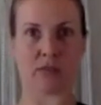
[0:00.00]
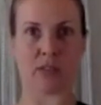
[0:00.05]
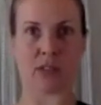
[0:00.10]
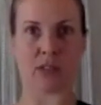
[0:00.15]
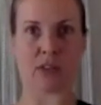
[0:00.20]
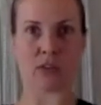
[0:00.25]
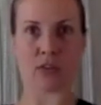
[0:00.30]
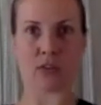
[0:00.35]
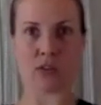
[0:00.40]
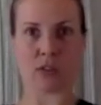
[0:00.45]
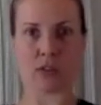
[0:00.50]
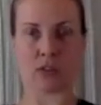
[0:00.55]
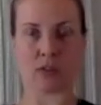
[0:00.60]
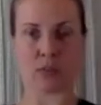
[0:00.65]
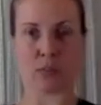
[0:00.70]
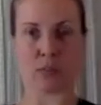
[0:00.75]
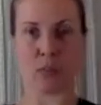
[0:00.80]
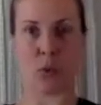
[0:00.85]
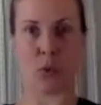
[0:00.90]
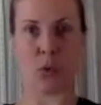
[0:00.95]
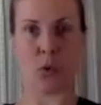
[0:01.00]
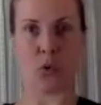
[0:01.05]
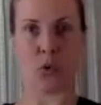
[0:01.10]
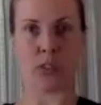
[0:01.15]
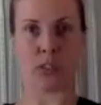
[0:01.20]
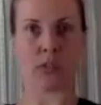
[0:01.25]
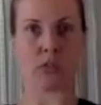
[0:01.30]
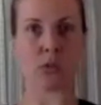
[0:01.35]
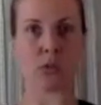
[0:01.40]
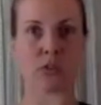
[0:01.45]
Fingers
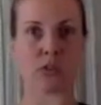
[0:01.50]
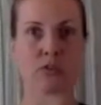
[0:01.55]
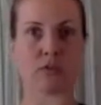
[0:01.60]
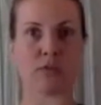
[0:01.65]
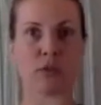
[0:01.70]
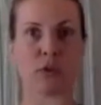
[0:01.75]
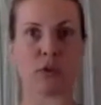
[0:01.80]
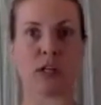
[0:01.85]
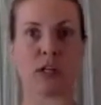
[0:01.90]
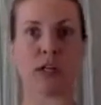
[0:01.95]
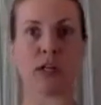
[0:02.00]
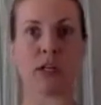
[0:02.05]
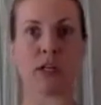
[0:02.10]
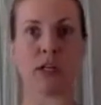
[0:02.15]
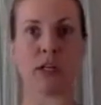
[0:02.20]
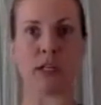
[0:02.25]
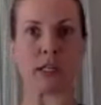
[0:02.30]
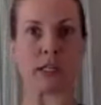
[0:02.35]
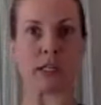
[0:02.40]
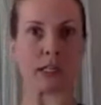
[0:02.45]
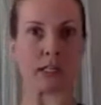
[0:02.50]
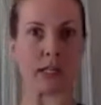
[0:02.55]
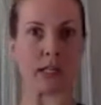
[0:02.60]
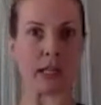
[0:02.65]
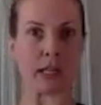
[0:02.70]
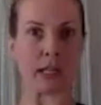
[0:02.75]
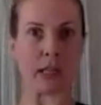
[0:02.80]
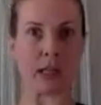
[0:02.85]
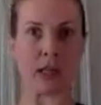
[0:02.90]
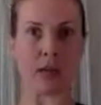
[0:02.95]
pulling towards the floor.
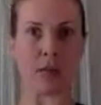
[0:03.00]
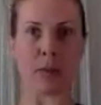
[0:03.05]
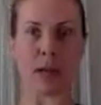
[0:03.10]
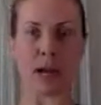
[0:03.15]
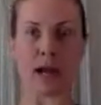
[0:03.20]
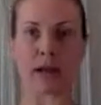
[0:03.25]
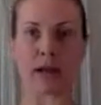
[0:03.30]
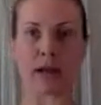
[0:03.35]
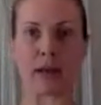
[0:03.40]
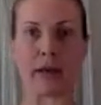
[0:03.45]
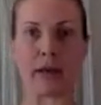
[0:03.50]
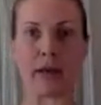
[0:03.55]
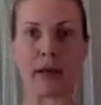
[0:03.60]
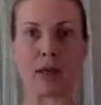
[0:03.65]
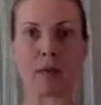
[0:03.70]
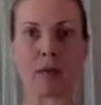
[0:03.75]
Inhale, back up.